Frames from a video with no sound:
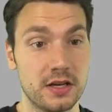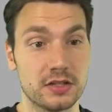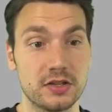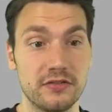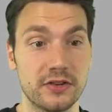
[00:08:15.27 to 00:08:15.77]

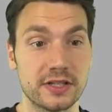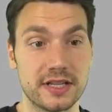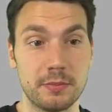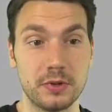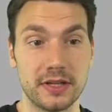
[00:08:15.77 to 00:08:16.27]
So for
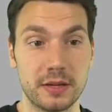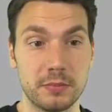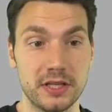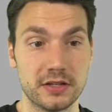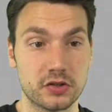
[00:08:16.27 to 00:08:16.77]
example, that
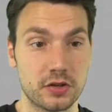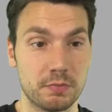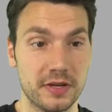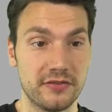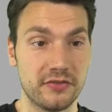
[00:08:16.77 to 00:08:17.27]
meeting should
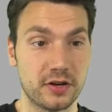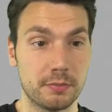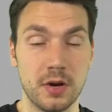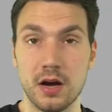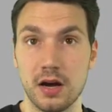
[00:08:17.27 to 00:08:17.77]
be from
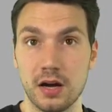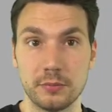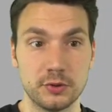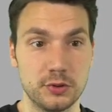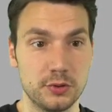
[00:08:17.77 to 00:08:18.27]

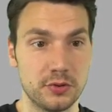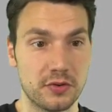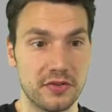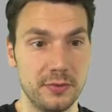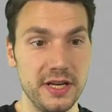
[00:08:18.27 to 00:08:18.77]
2 to
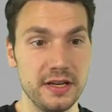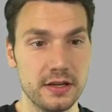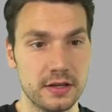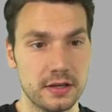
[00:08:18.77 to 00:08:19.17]
3,